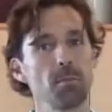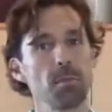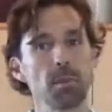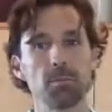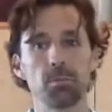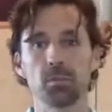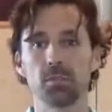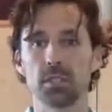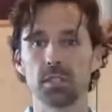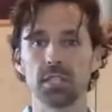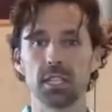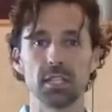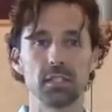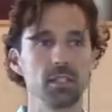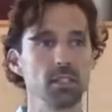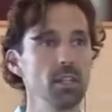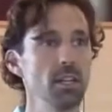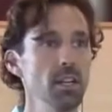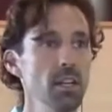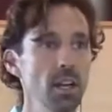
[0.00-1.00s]
people are
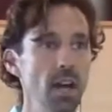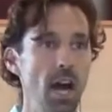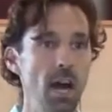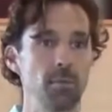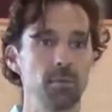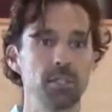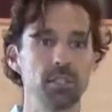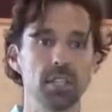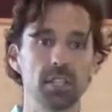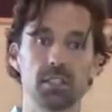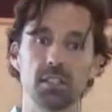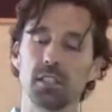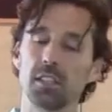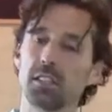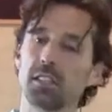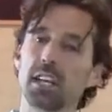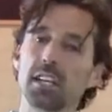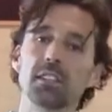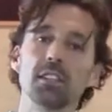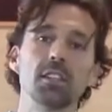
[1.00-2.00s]
addicted. I'm addicted
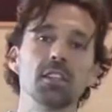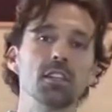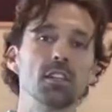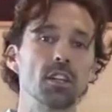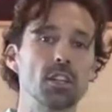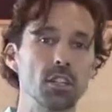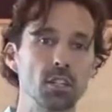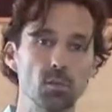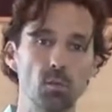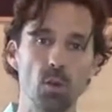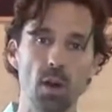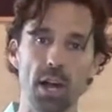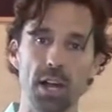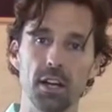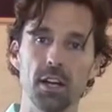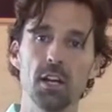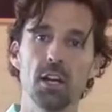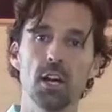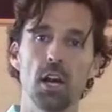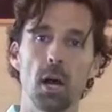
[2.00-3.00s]
in a good
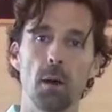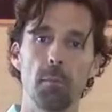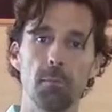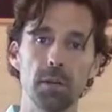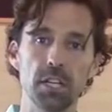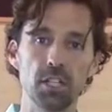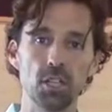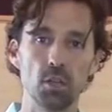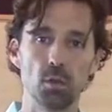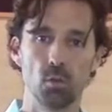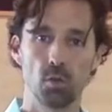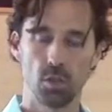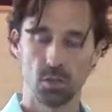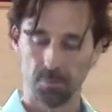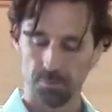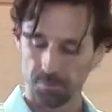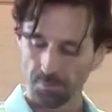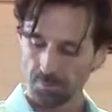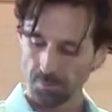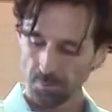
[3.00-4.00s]
way, habitual.
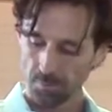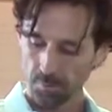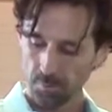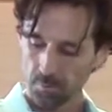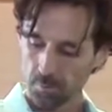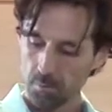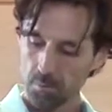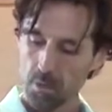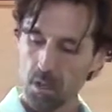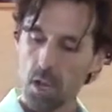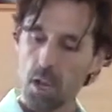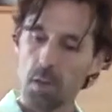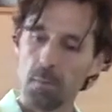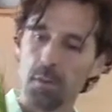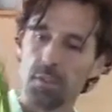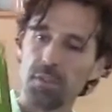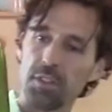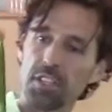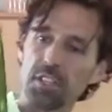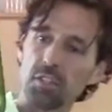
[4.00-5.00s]

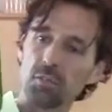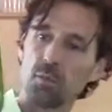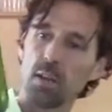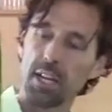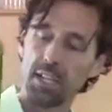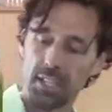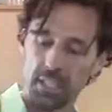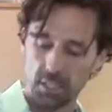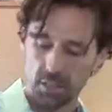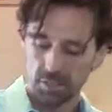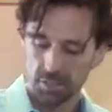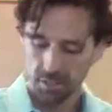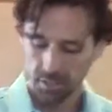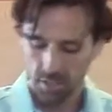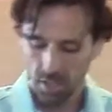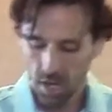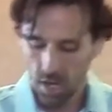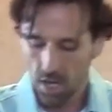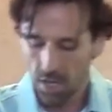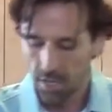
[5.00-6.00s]
But this right here is a
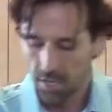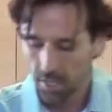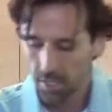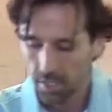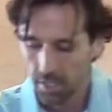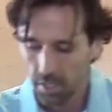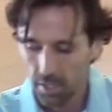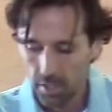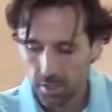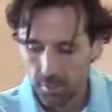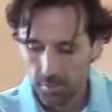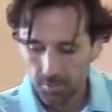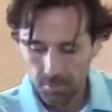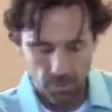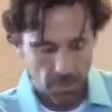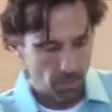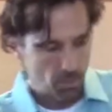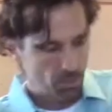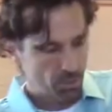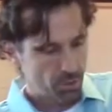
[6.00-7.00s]
tonic
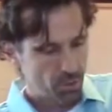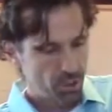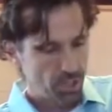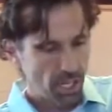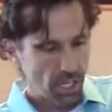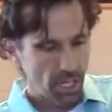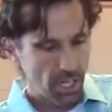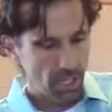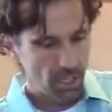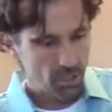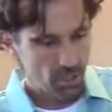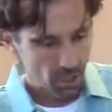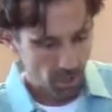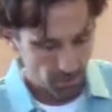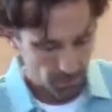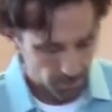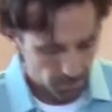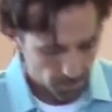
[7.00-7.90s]
that will change